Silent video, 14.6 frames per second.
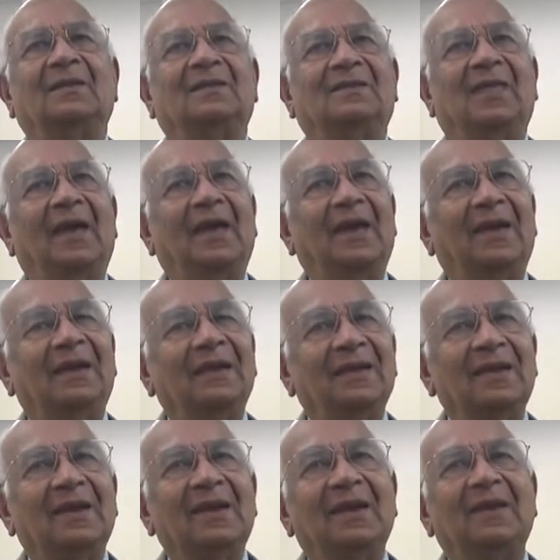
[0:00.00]
they
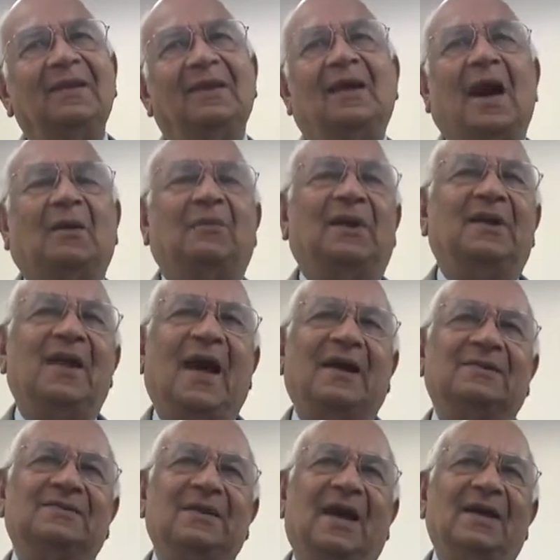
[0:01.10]
need carbon
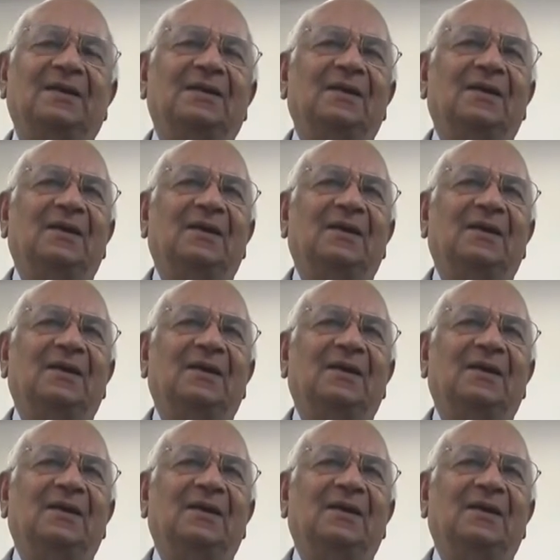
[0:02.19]
dioxide